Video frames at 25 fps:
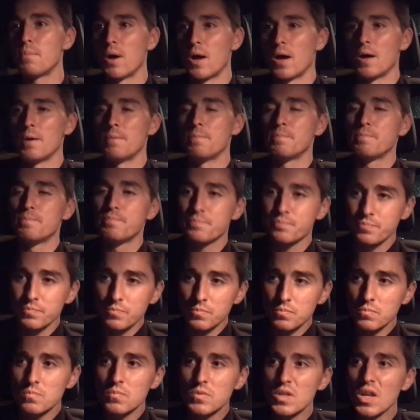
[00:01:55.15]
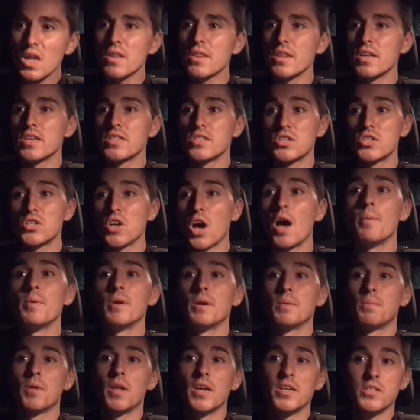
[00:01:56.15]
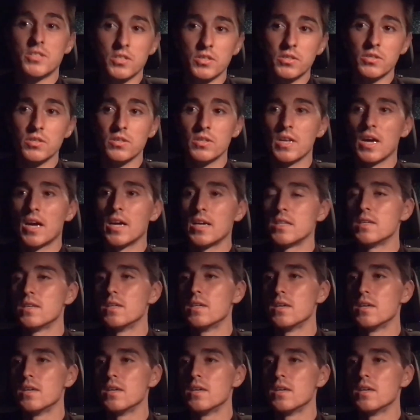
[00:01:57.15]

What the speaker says: but there's a time and a place to do that.